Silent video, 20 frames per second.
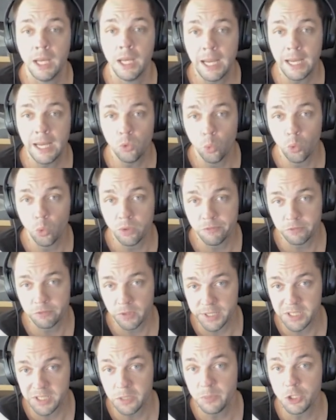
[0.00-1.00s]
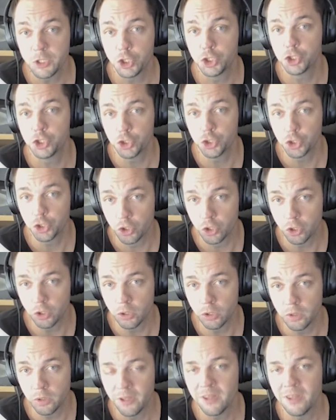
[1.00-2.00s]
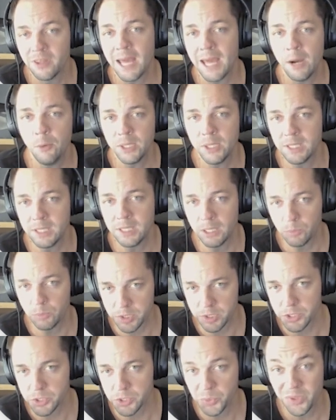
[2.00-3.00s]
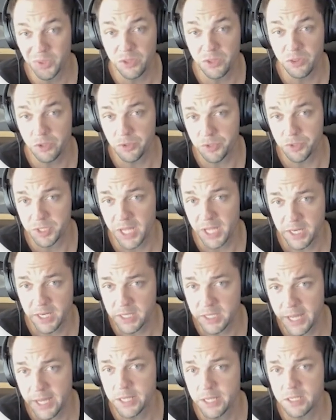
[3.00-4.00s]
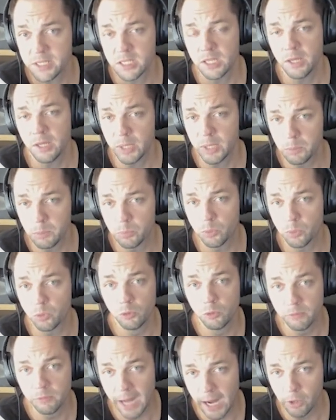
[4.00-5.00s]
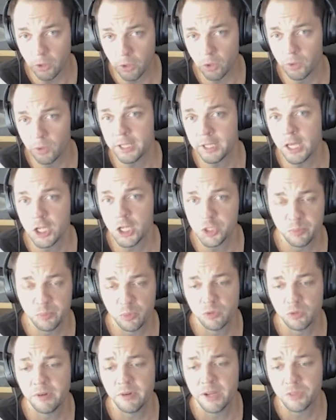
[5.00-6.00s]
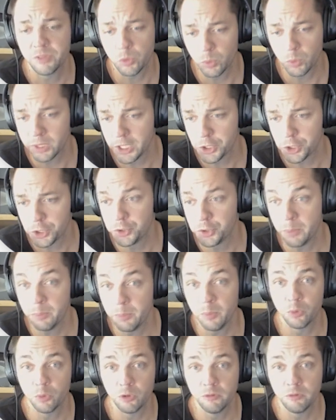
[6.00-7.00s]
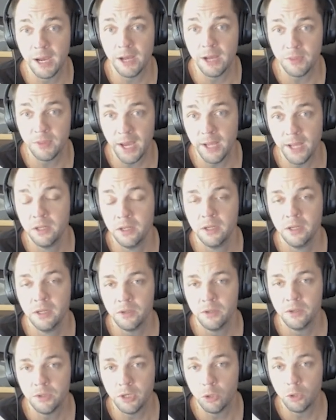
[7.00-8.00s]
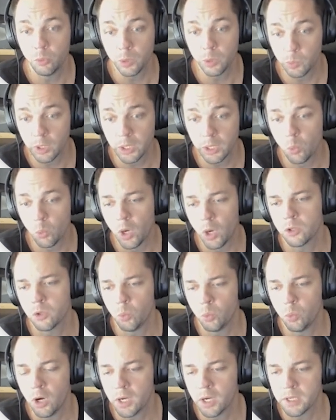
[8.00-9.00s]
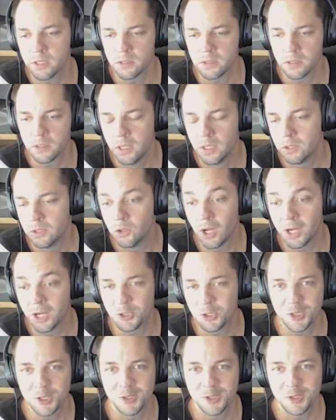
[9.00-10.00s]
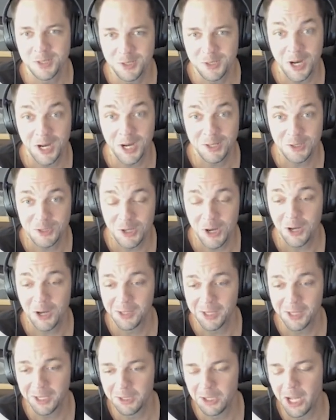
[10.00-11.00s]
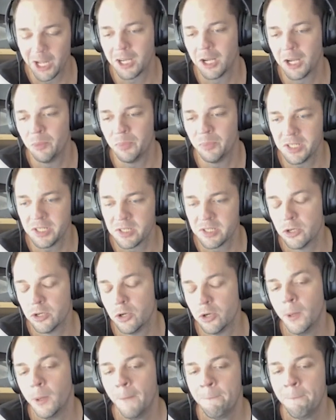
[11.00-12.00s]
in order for us to be sure that we can get results within those 90 days so that we can prove out our engagement, prove out the relationship, and prove out that, we really walk the walk and not just talk the talk like a lot of companies do.